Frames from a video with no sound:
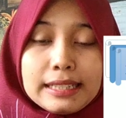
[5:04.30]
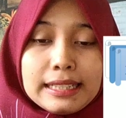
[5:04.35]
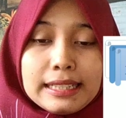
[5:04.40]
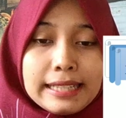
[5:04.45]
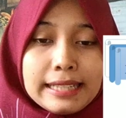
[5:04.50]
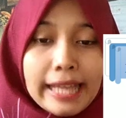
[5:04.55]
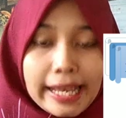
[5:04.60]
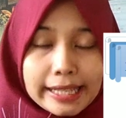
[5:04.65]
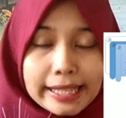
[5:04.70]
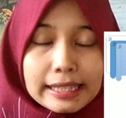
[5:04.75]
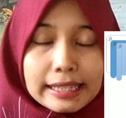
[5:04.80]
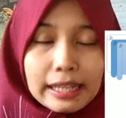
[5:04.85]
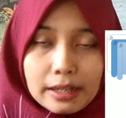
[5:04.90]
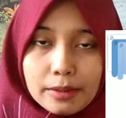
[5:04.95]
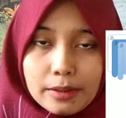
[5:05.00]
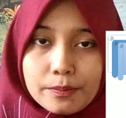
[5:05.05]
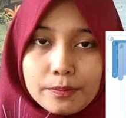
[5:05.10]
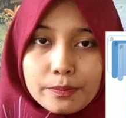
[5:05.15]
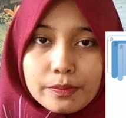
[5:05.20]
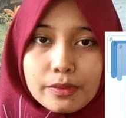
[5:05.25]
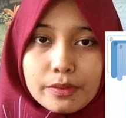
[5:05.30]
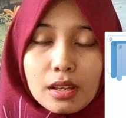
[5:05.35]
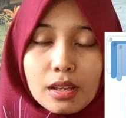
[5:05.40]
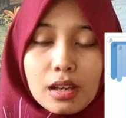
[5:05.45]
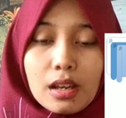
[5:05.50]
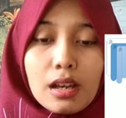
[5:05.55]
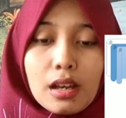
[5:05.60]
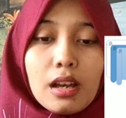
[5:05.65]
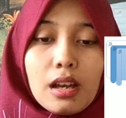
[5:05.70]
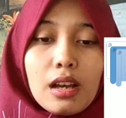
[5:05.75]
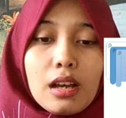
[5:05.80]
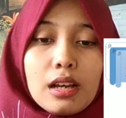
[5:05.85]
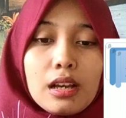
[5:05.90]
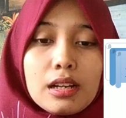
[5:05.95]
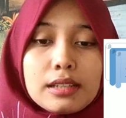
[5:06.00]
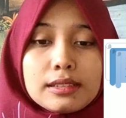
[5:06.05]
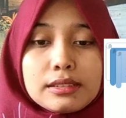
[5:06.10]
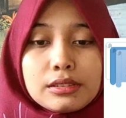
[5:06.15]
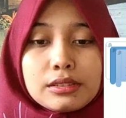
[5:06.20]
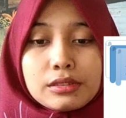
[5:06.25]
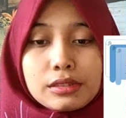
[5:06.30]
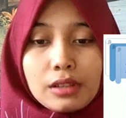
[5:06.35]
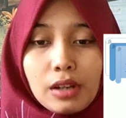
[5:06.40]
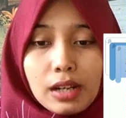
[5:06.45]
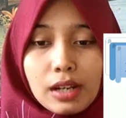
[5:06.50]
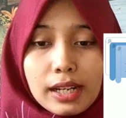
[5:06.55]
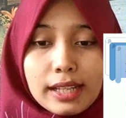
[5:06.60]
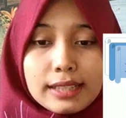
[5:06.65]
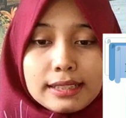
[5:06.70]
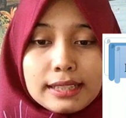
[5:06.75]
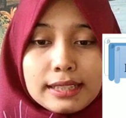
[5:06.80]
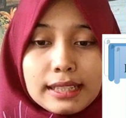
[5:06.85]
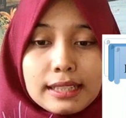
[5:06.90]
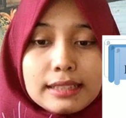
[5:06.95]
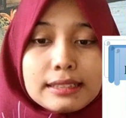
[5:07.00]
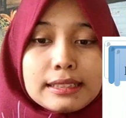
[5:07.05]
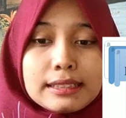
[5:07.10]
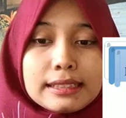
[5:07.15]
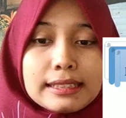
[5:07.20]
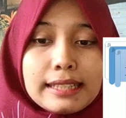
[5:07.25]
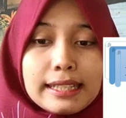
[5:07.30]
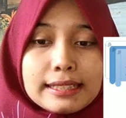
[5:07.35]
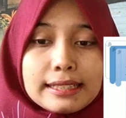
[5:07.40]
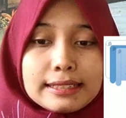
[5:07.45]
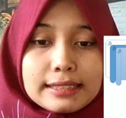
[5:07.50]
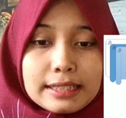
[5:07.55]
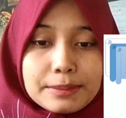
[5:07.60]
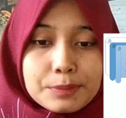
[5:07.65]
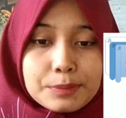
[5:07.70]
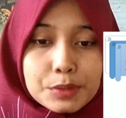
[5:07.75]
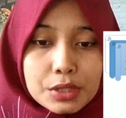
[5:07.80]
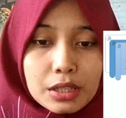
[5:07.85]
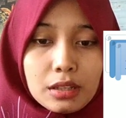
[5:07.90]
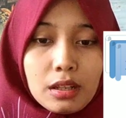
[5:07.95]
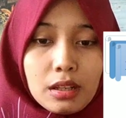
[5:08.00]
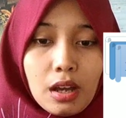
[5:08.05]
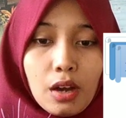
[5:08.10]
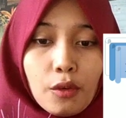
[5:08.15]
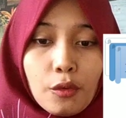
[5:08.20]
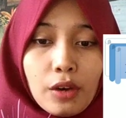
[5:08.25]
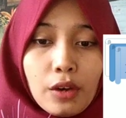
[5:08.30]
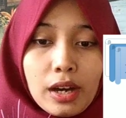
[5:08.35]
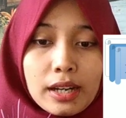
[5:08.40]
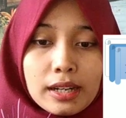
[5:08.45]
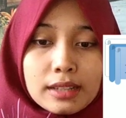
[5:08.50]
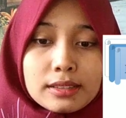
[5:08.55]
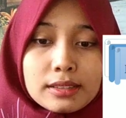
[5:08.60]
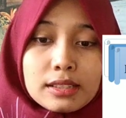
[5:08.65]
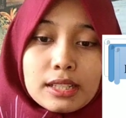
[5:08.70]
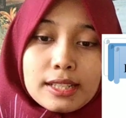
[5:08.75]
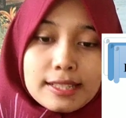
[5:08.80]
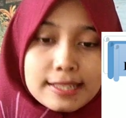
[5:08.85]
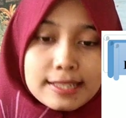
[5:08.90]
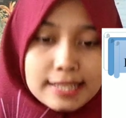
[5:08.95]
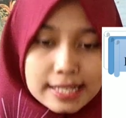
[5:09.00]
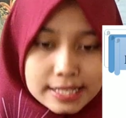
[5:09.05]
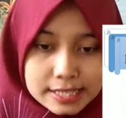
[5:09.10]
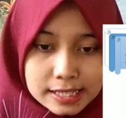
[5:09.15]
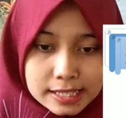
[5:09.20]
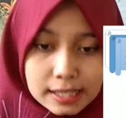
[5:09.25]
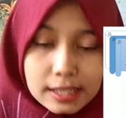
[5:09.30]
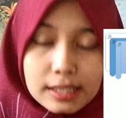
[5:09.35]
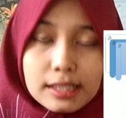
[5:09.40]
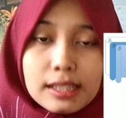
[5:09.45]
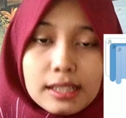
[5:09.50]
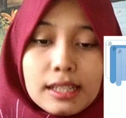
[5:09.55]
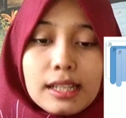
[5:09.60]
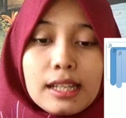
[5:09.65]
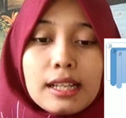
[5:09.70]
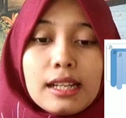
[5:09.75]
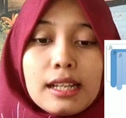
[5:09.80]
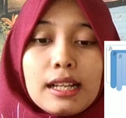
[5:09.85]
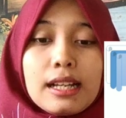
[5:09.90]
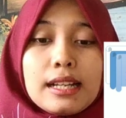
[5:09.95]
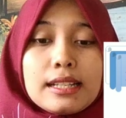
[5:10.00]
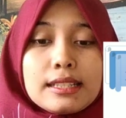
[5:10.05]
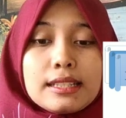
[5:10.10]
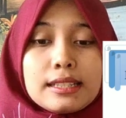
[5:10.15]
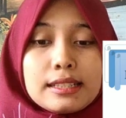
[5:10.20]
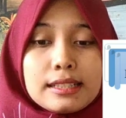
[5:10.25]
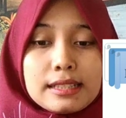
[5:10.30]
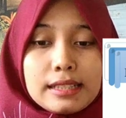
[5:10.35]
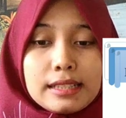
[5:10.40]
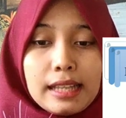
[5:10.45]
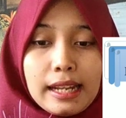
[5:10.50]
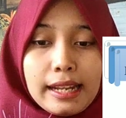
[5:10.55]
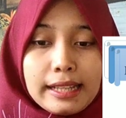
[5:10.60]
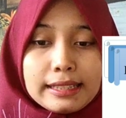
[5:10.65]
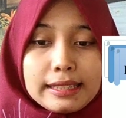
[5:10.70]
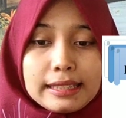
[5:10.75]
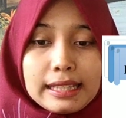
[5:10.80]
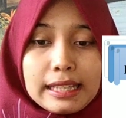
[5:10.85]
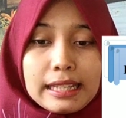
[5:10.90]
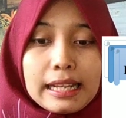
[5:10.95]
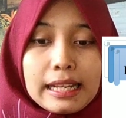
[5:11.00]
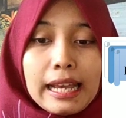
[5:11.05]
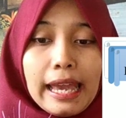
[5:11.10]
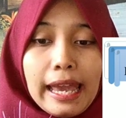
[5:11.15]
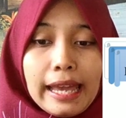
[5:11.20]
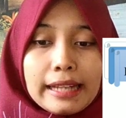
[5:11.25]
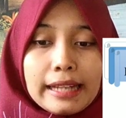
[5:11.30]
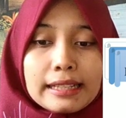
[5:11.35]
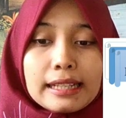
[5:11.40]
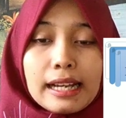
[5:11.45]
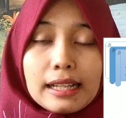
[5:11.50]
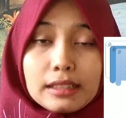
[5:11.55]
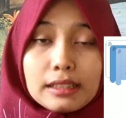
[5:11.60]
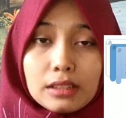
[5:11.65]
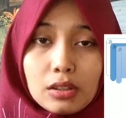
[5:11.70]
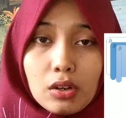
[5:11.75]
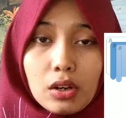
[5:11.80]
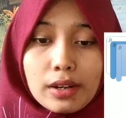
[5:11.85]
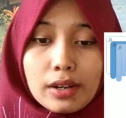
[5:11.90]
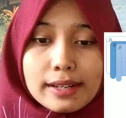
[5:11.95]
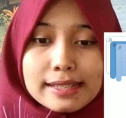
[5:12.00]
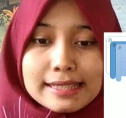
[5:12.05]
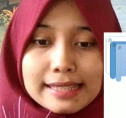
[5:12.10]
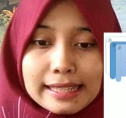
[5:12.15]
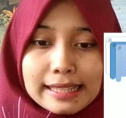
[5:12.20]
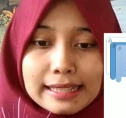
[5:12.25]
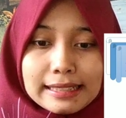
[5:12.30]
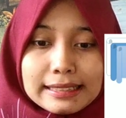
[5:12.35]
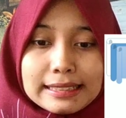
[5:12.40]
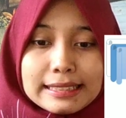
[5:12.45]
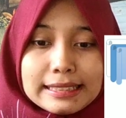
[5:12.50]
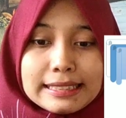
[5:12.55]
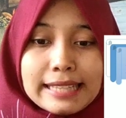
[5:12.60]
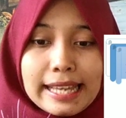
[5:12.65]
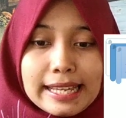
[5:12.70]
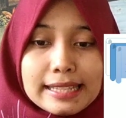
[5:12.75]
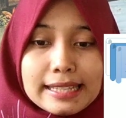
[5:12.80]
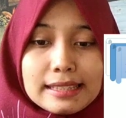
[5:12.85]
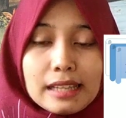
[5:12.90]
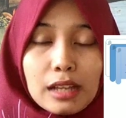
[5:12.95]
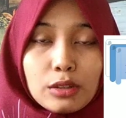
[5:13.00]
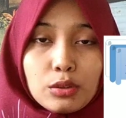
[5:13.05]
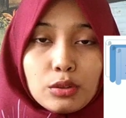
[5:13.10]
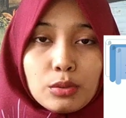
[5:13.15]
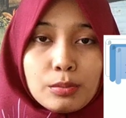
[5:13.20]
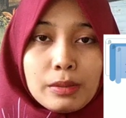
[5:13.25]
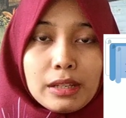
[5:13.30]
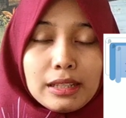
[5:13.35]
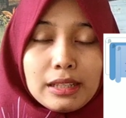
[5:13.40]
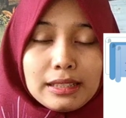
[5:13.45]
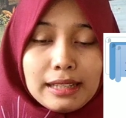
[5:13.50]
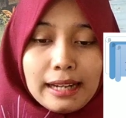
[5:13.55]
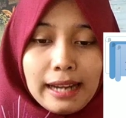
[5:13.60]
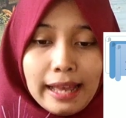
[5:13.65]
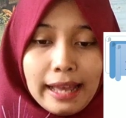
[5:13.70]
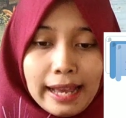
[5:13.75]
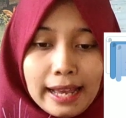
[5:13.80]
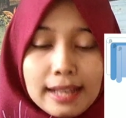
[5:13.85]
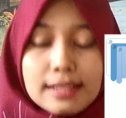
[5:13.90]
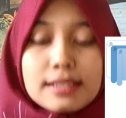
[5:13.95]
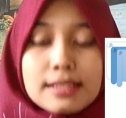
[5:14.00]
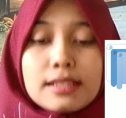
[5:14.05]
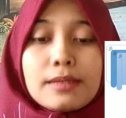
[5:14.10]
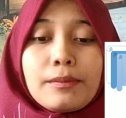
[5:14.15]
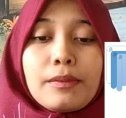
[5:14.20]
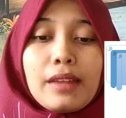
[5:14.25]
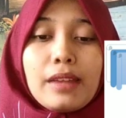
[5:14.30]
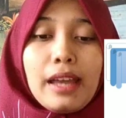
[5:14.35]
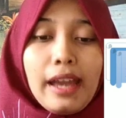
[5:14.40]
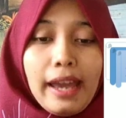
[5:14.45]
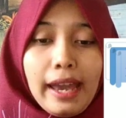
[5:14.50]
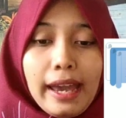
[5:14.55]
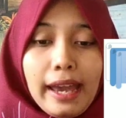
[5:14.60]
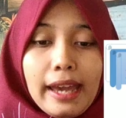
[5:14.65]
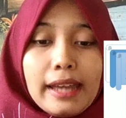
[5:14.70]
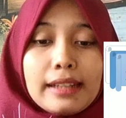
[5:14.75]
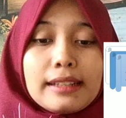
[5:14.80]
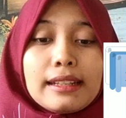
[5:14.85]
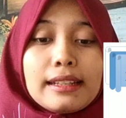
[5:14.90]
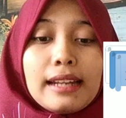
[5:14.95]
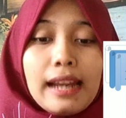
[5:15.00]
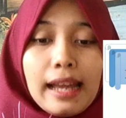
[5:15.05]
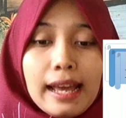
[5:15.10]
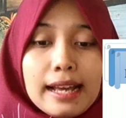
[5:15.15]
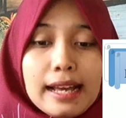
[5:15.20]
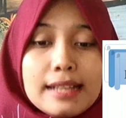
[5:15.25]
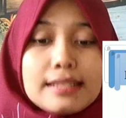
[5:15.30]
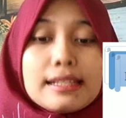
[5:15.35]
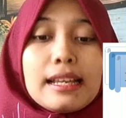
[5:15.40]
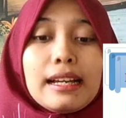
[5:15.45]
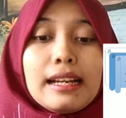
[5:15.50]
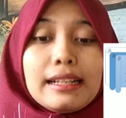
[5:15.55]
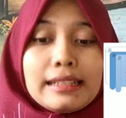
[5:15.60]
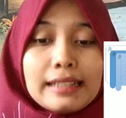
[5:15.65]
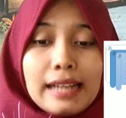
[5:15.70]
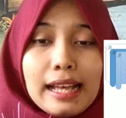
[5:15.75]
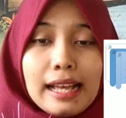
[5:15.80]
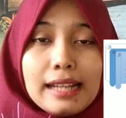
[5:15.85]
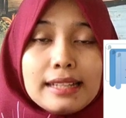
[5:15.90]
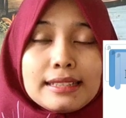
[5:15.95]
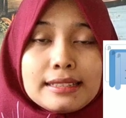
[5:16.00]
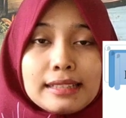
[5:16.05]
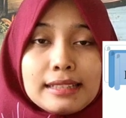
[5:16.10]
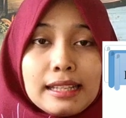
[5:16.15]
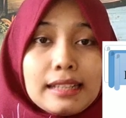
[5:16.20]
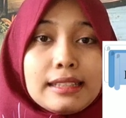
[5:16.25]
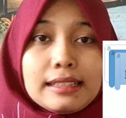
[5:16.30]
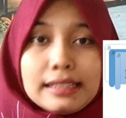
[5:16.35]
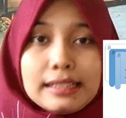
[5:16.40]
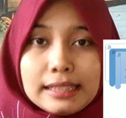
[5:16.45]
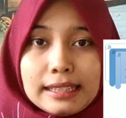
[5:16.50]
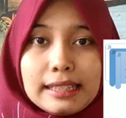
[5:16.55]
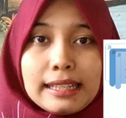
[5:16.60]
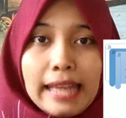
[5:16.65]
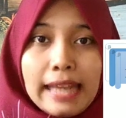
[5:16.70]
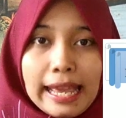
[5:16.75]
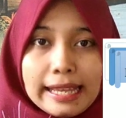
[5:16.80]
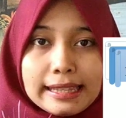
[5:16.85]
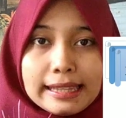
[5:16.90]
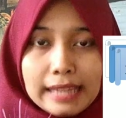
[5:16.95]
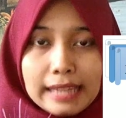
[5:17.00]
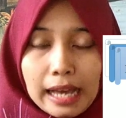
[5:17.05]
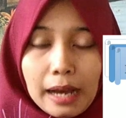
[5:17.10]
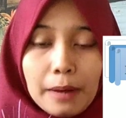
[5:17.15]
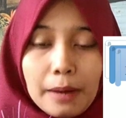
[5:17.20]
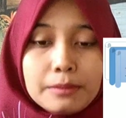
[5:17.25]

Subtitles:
the data, collecting the description of characterization, selecting and categorizing the data to be analyzed, and last, analyzing the data.